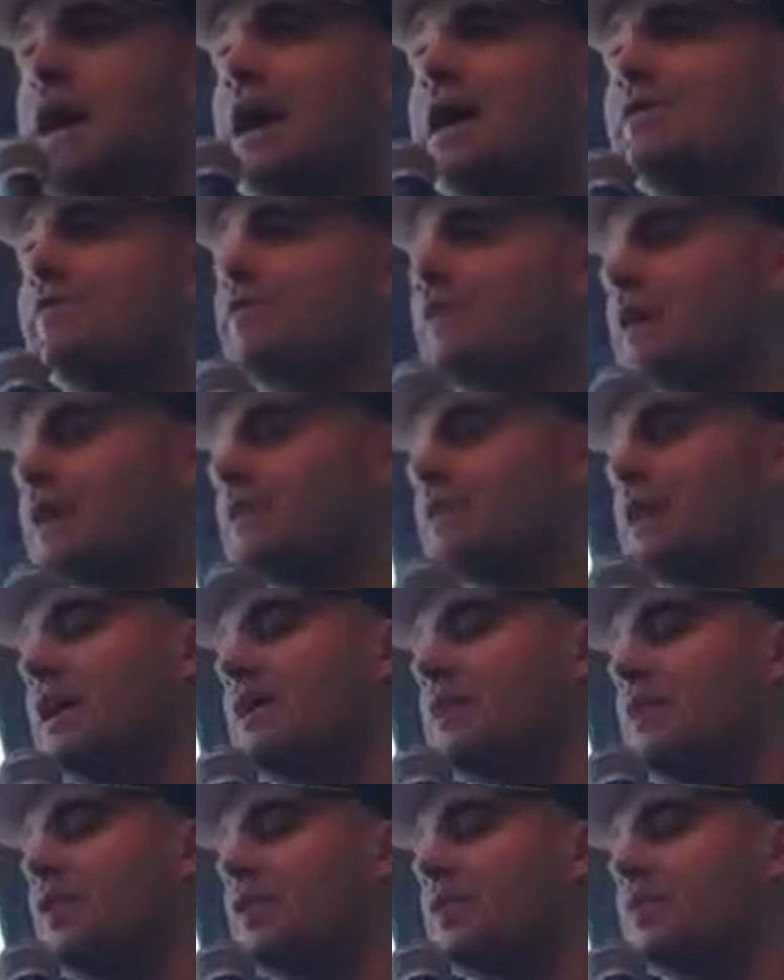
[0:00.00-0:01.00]
I find
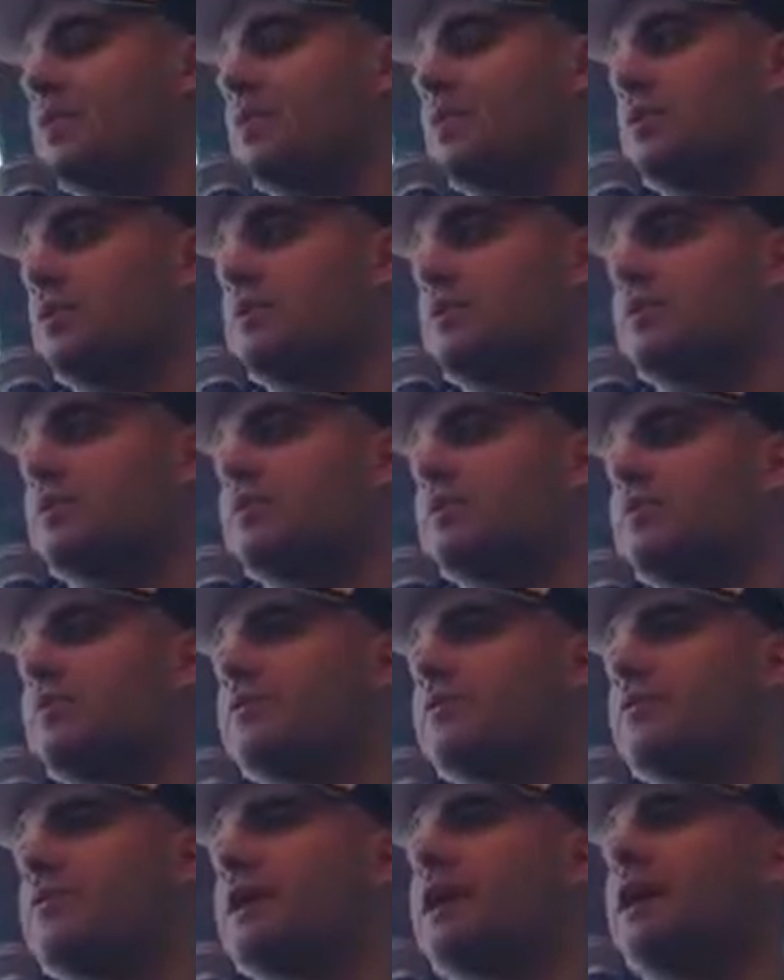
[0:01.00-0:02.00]
that hard to believe.
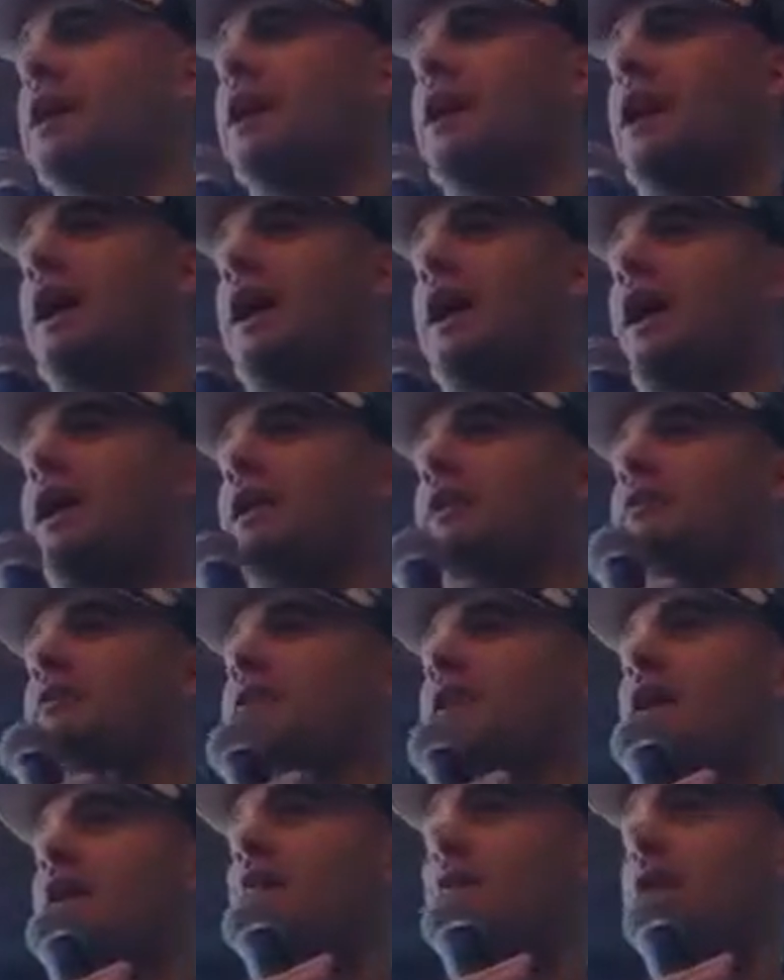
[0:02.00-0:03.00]
I
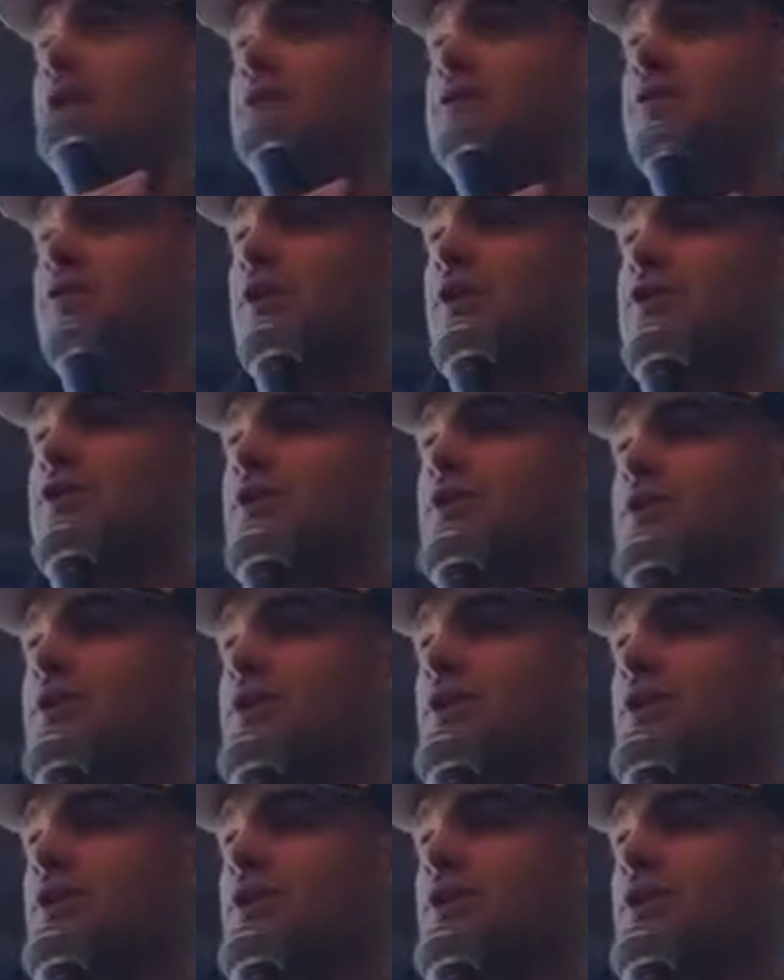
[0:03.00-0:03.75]
want to trust,